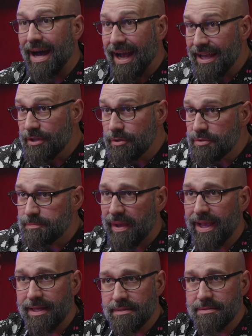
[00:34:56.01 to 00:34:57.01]
use
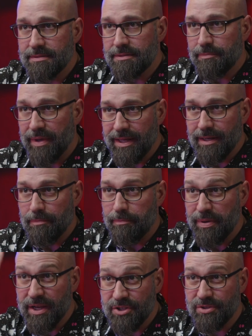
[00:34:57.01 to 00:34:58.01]
paint to paint a
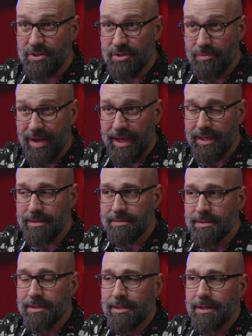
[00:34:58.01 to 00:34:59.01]
picture in your mind,
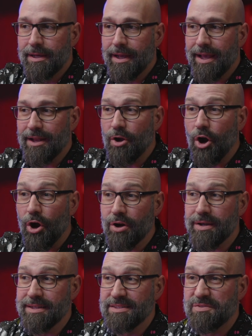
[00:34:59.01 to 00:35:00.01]
and
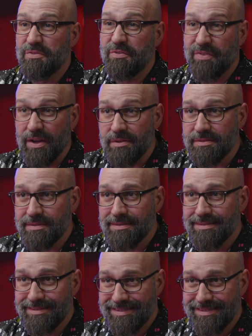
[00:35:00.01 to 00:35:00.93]
art is felt,